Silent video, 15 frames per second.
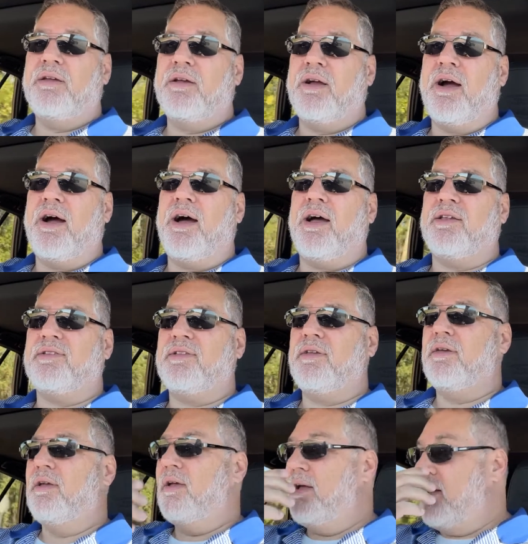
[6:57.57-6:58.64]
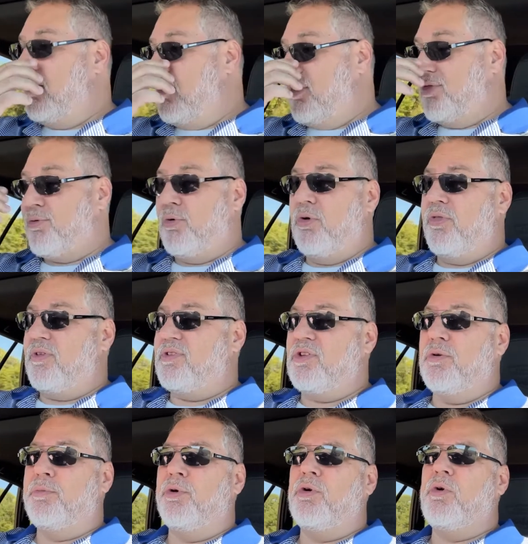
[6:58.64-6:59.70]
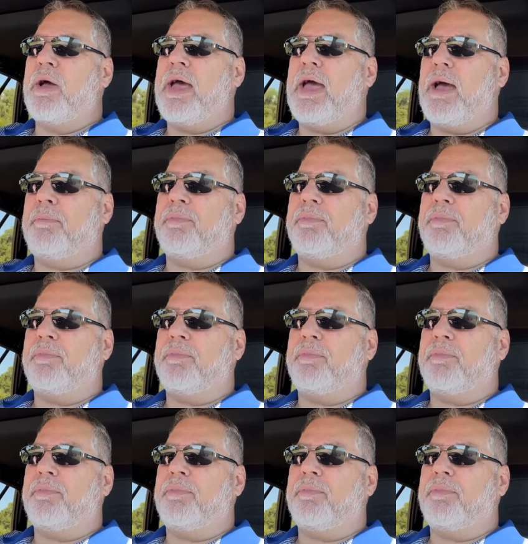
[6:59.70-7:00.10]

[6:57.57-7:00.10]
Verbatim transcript: cost through the Subaru app.